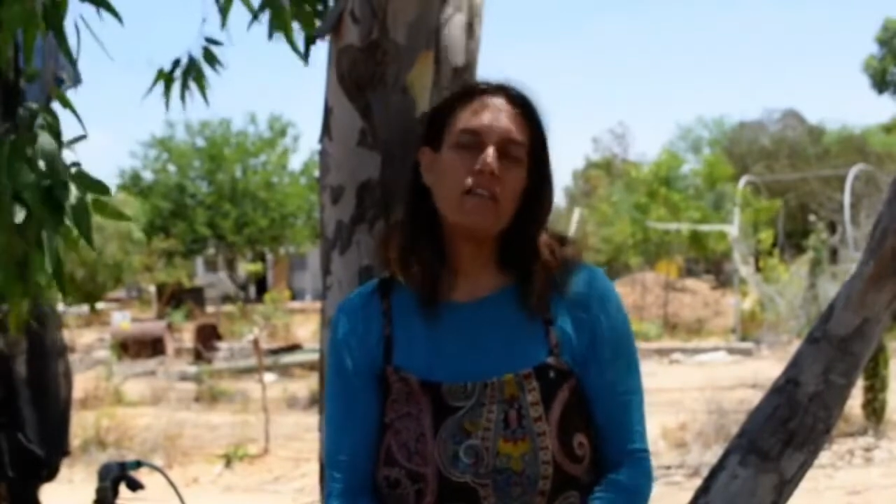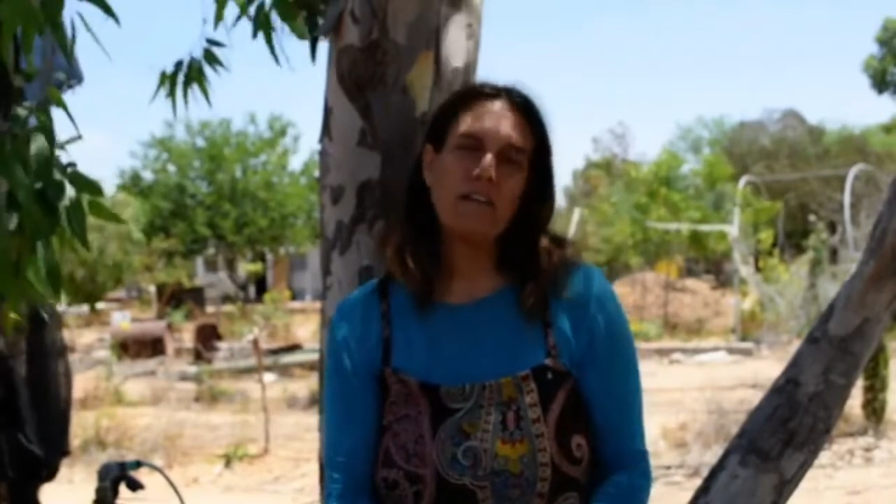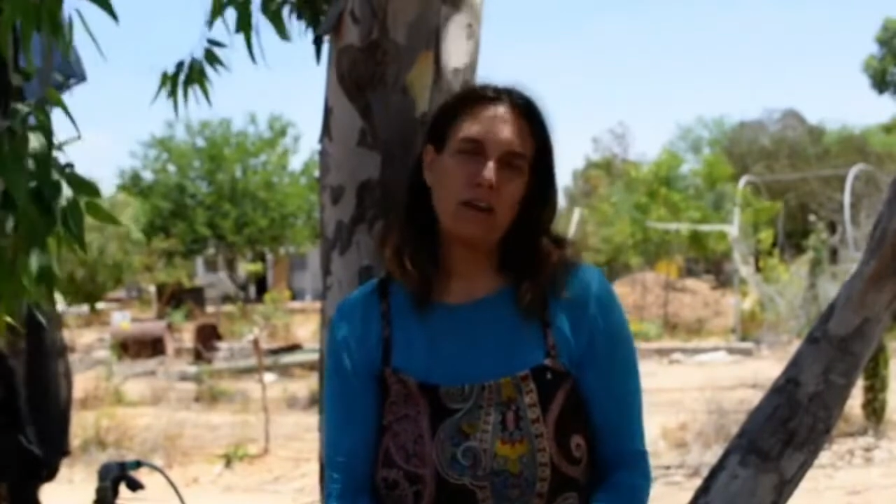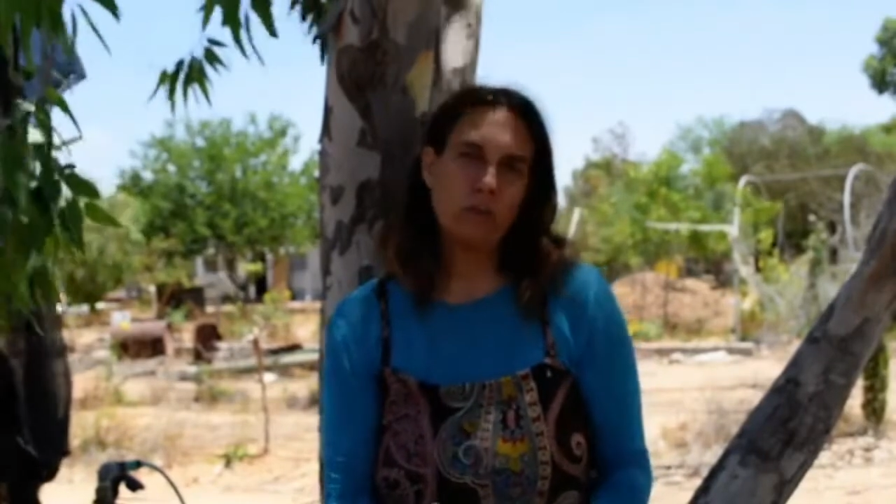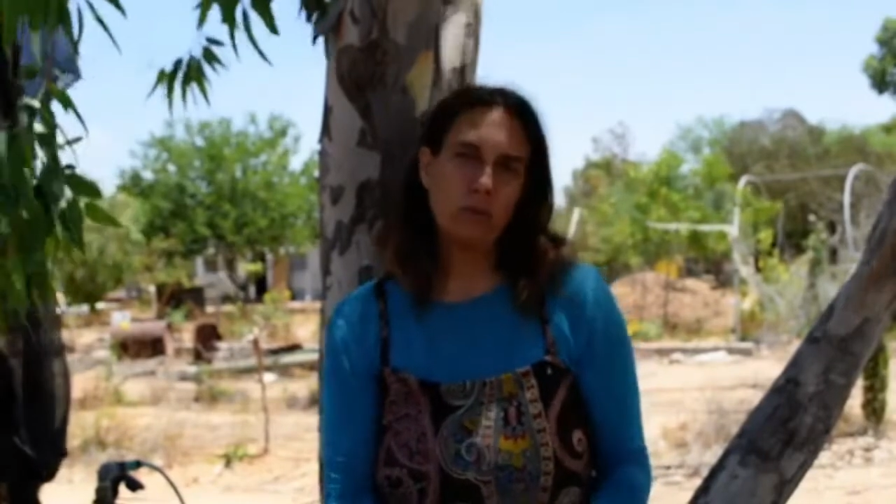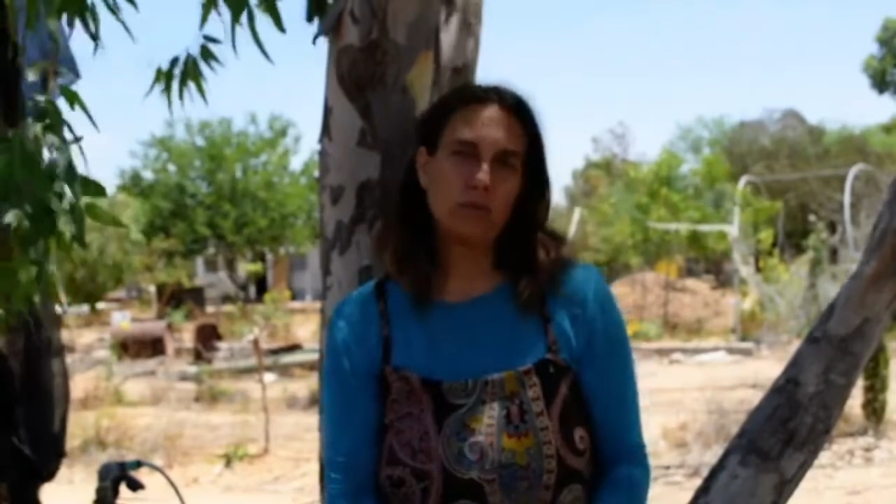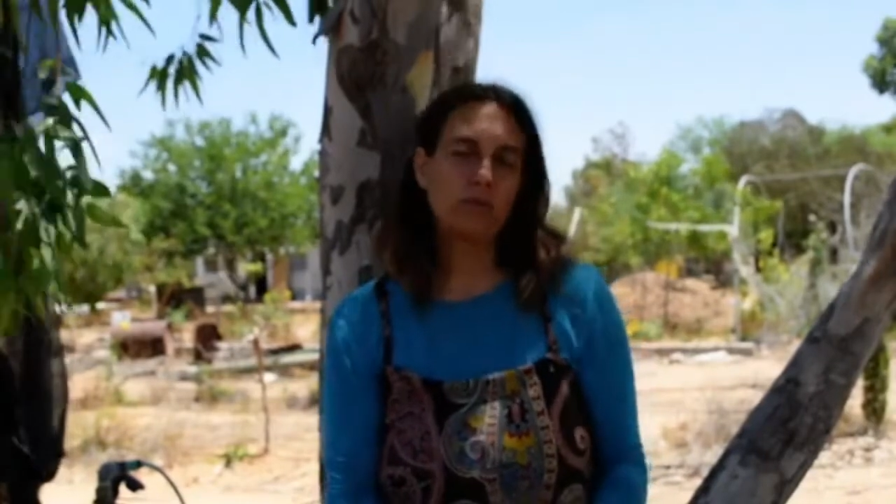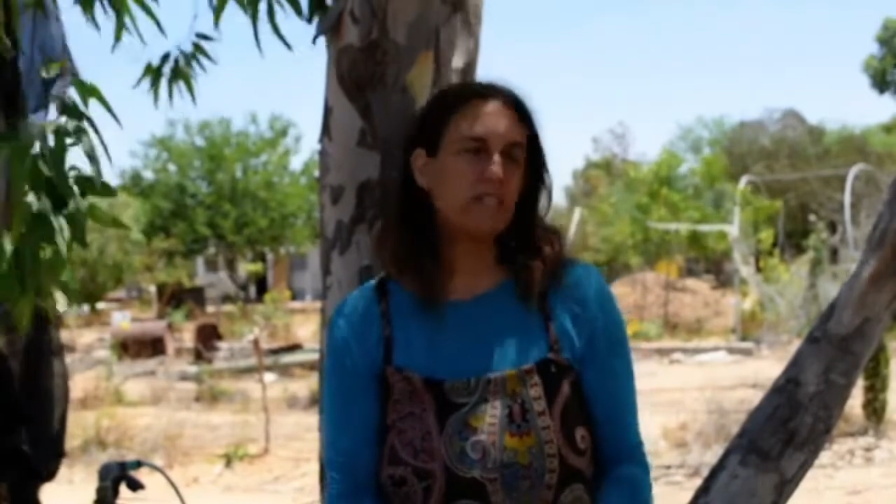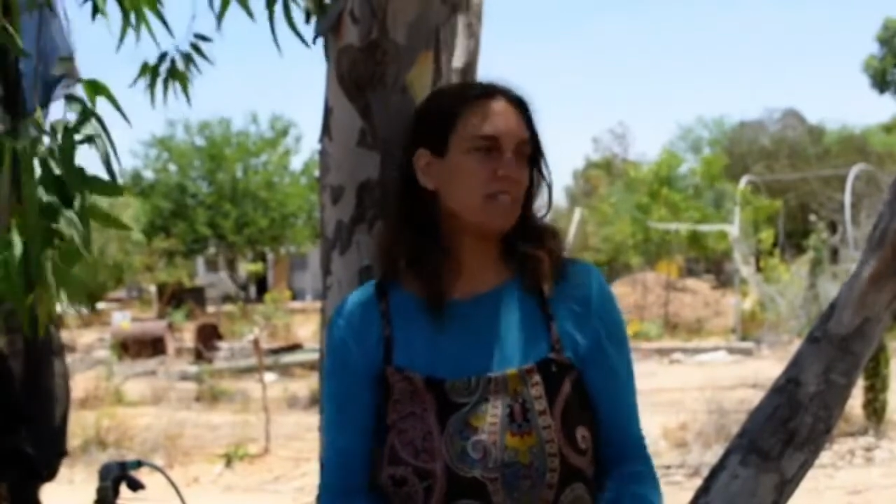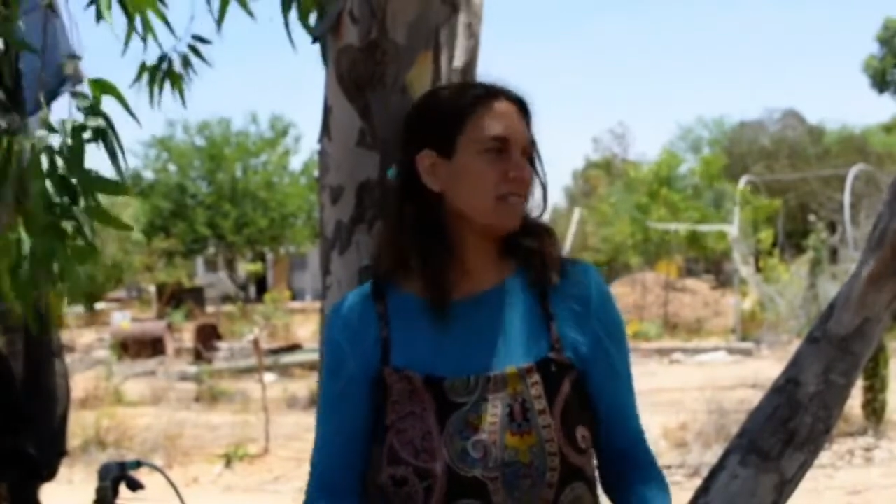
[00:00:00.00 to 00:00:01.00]
very
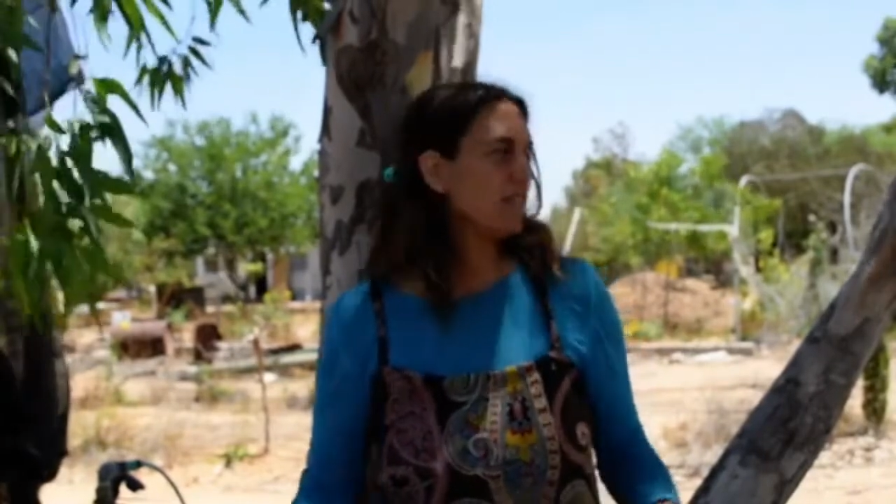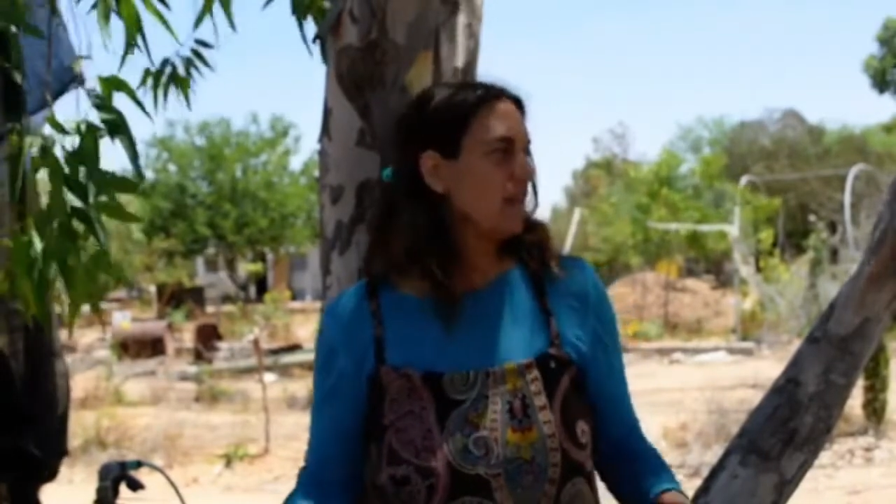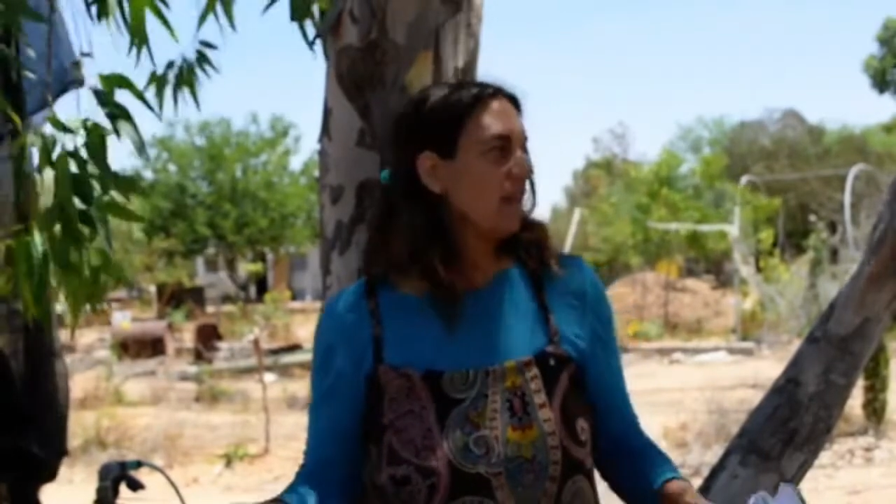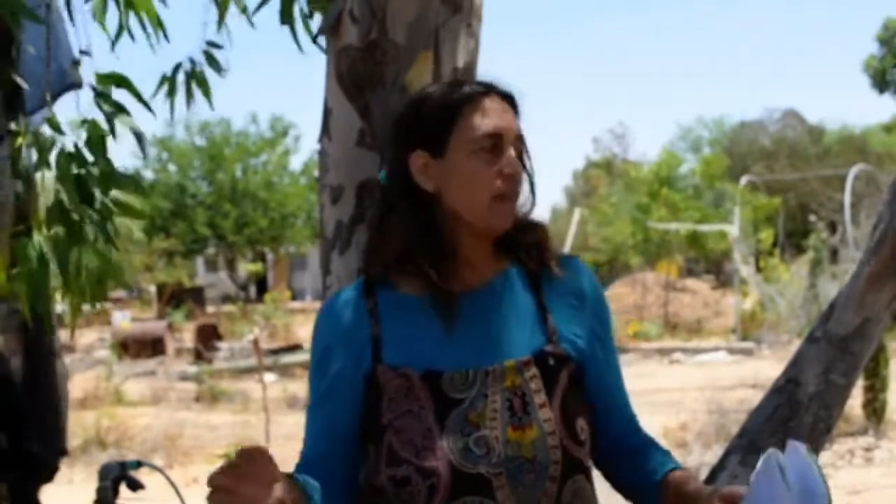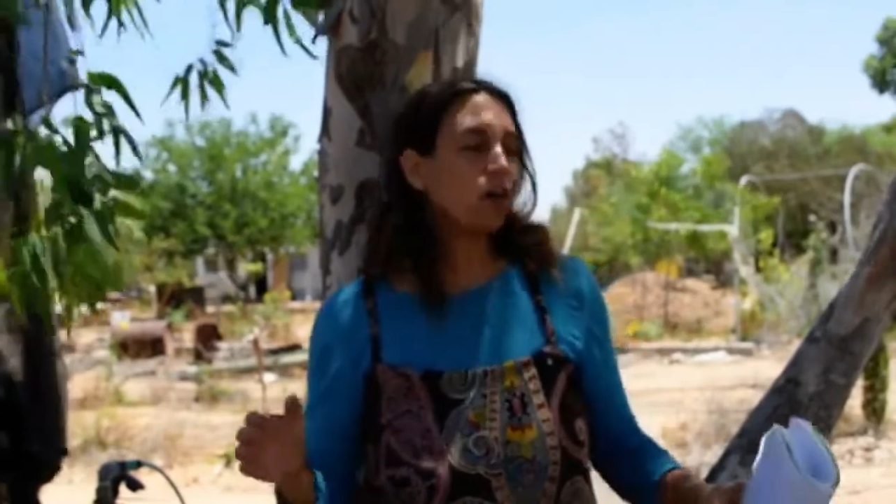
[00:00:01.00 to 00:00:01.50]
valuable trees.